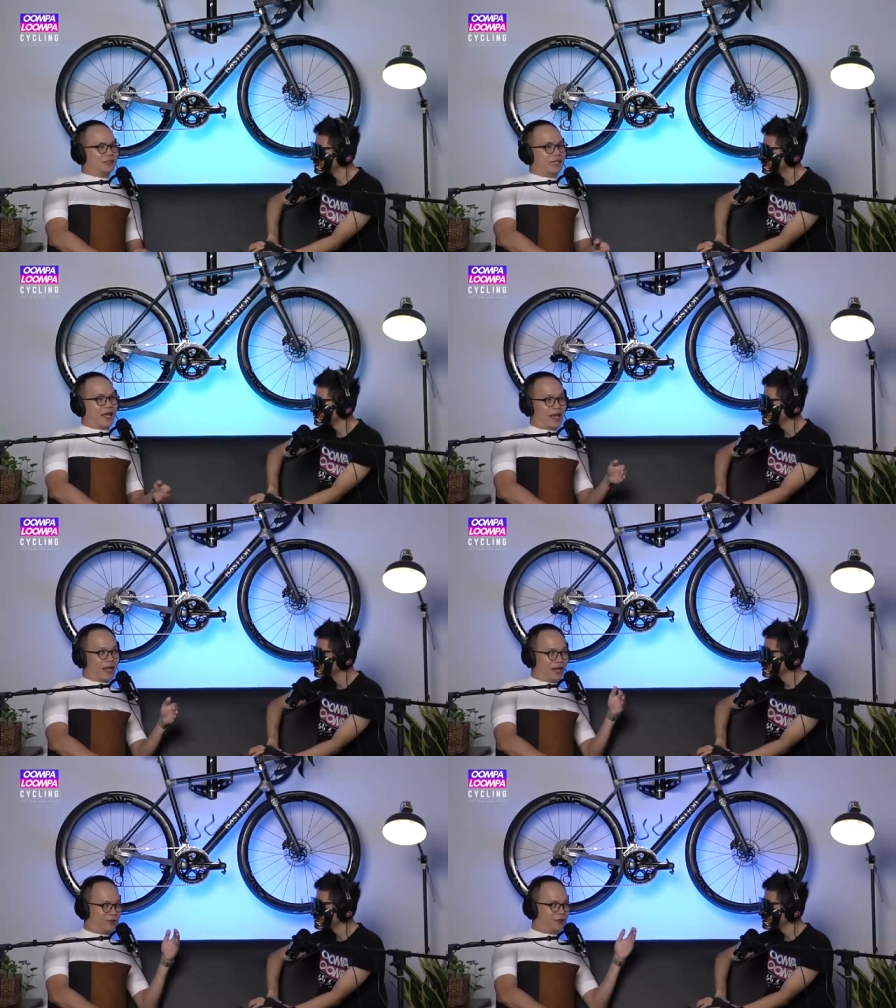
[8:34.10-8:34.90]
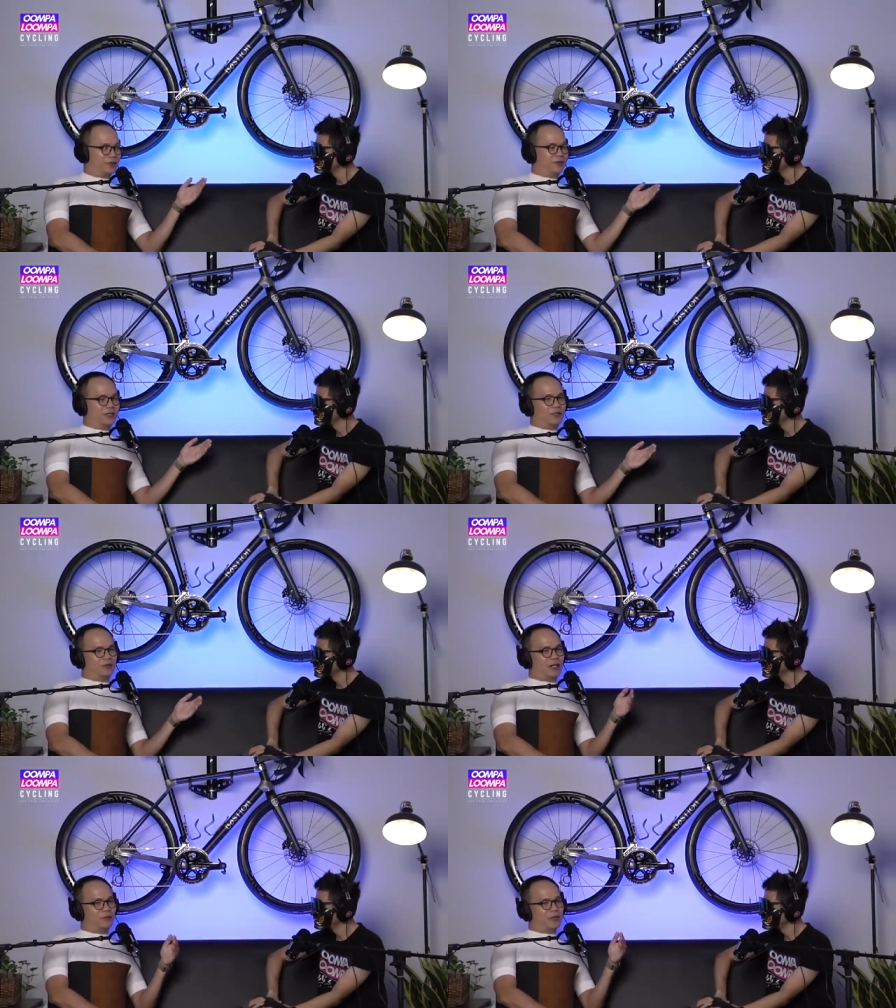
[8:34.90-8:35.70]
Then you know next
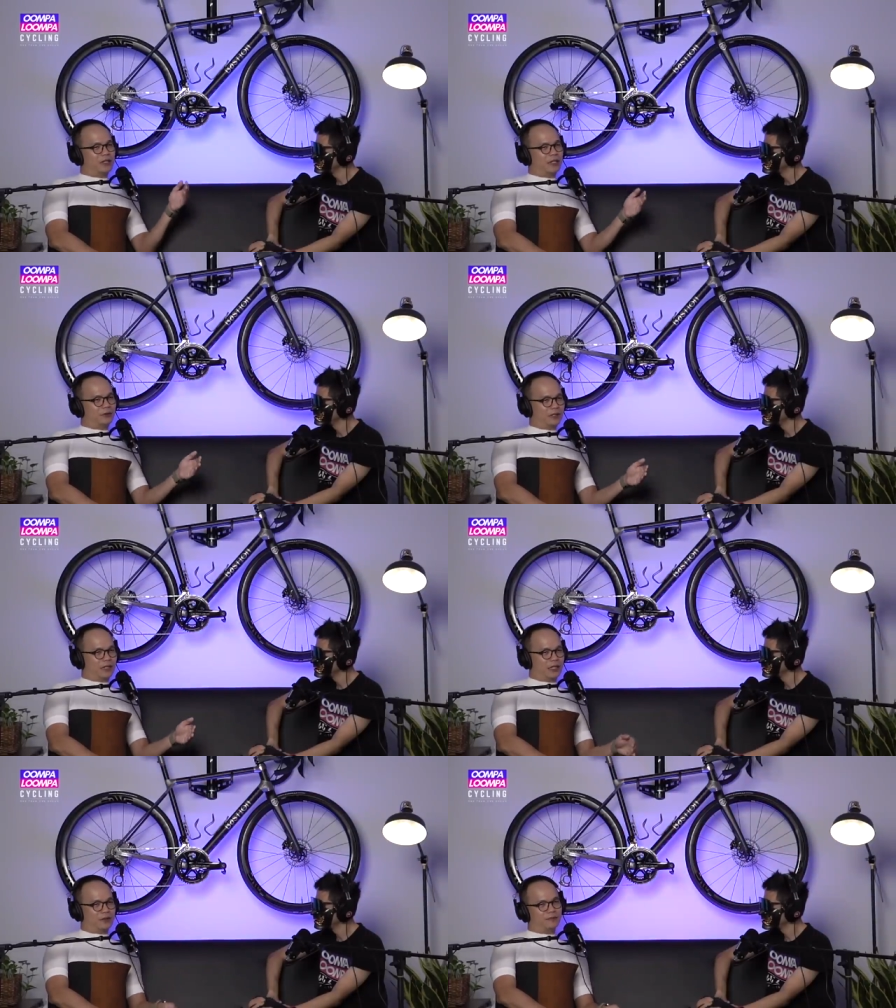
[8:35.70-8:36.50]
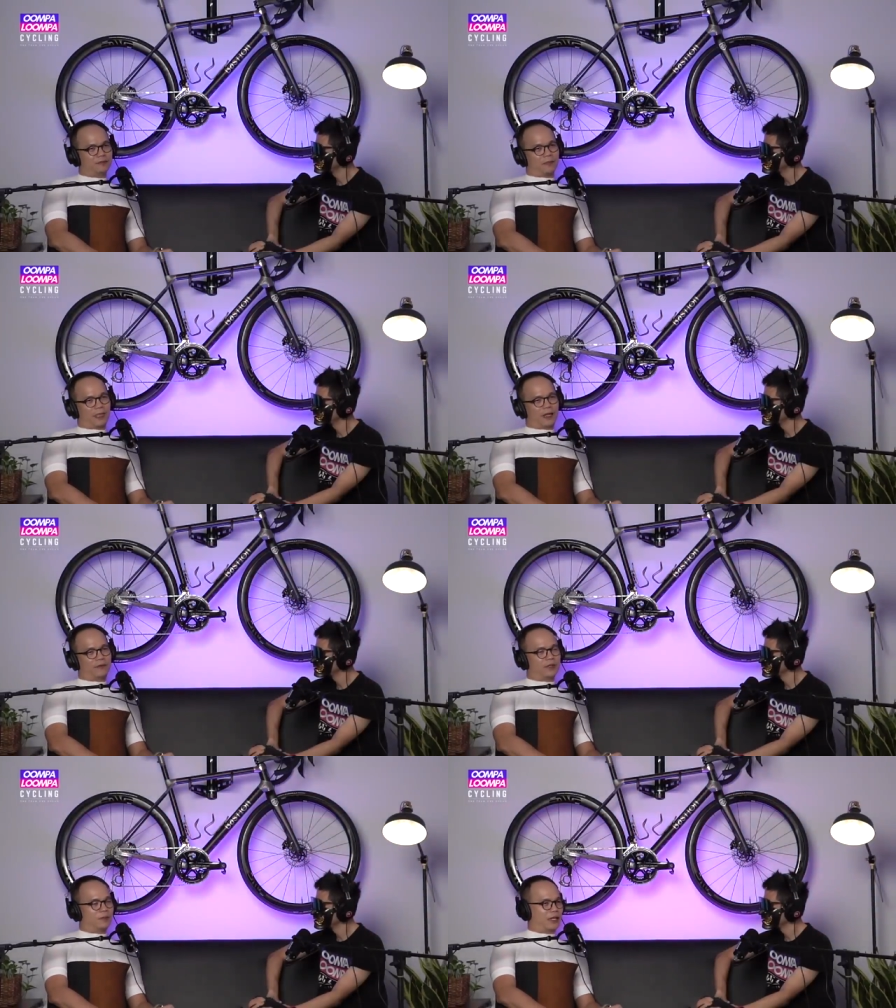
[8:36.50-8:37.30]
week I went down again
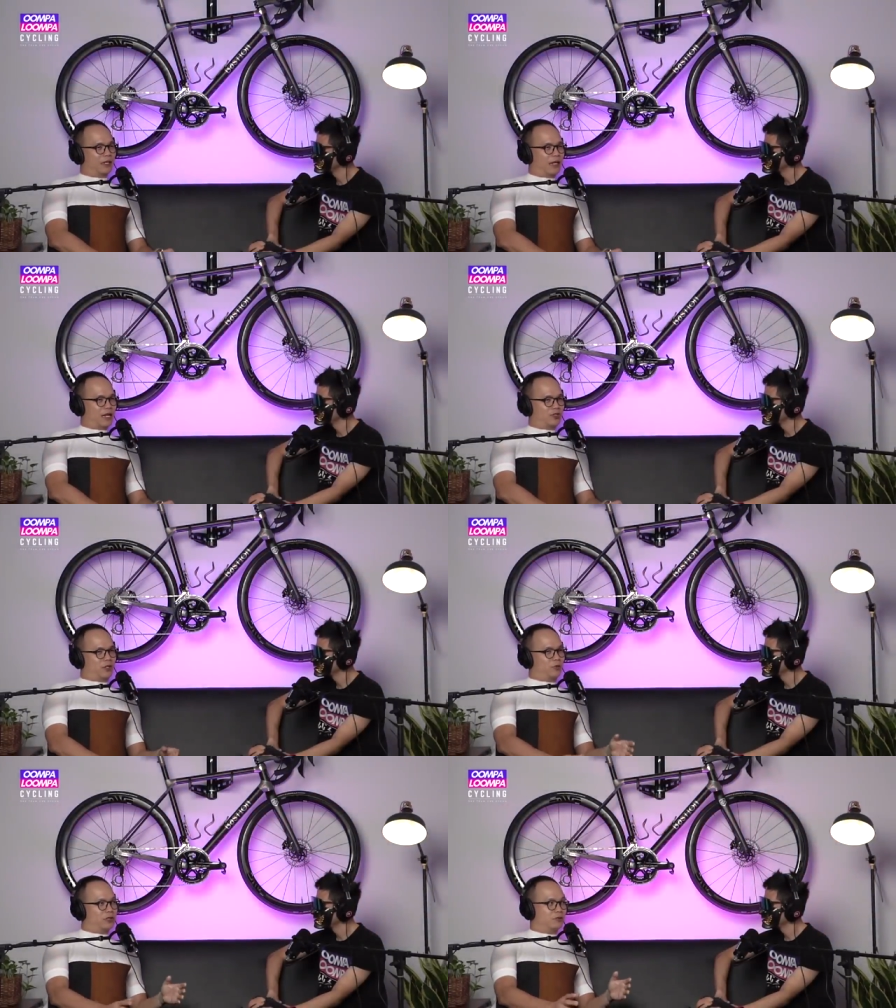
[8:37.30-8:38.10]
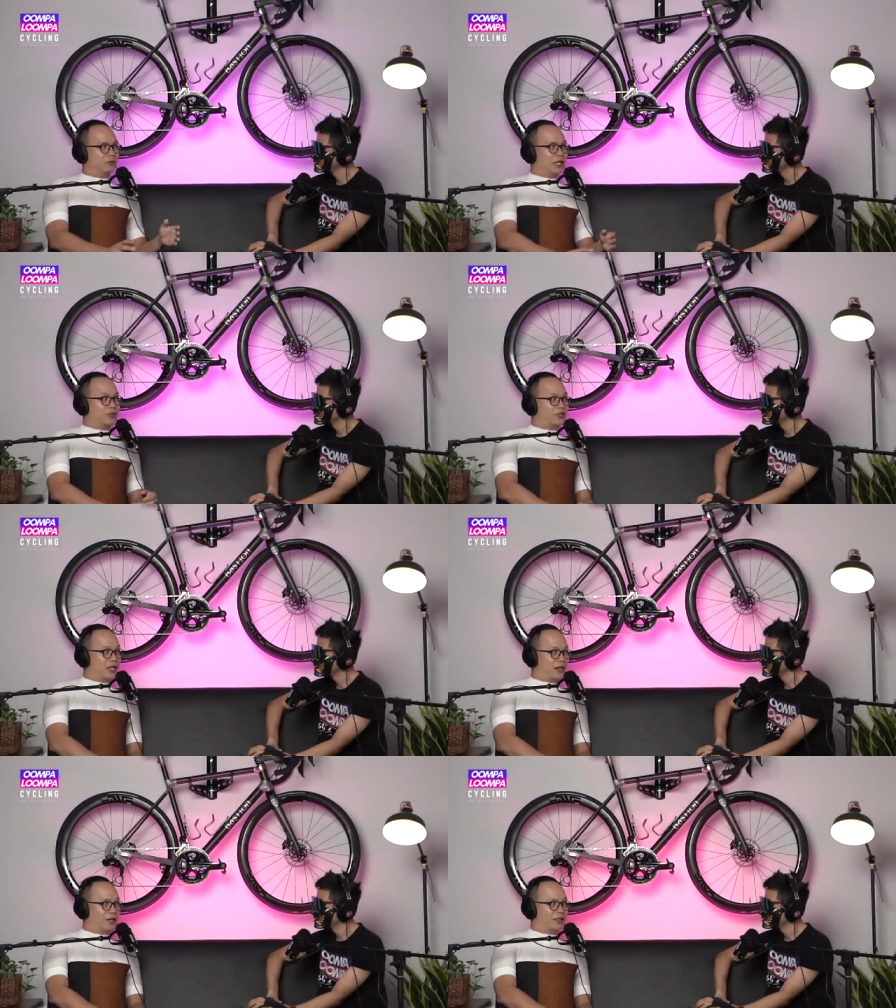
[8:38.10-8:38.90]
after my lunch. I always do lunch
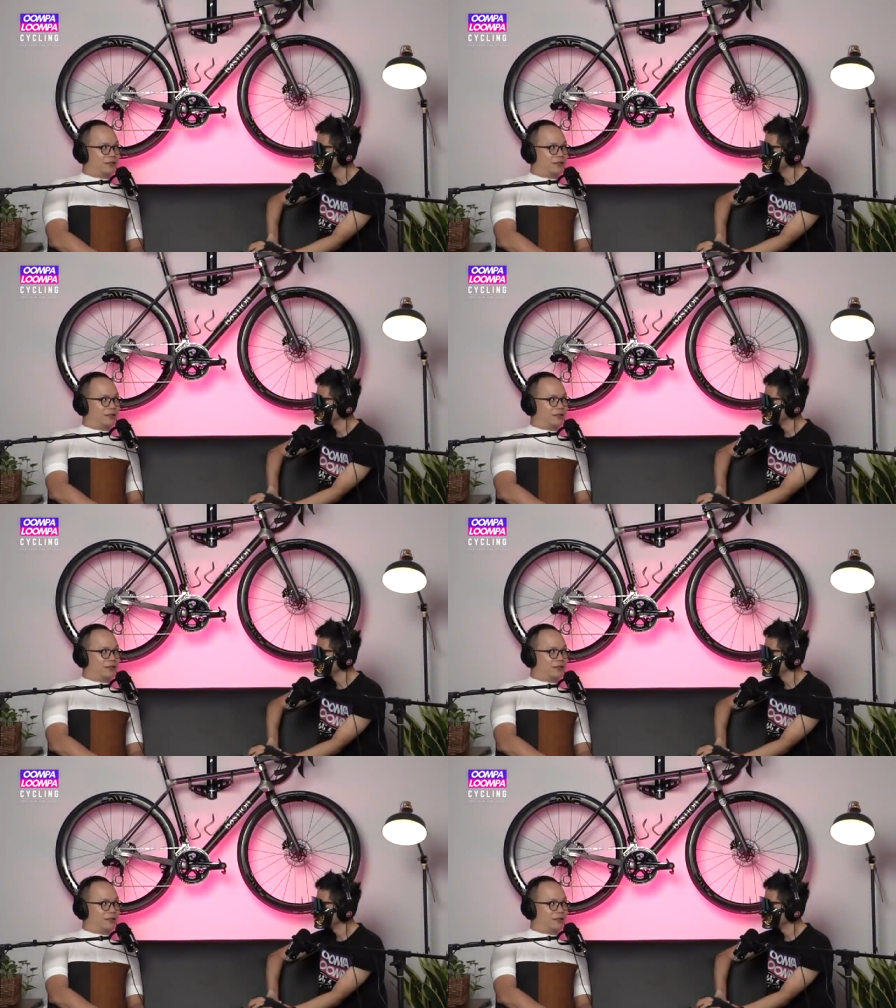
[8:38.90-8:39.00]
there, right?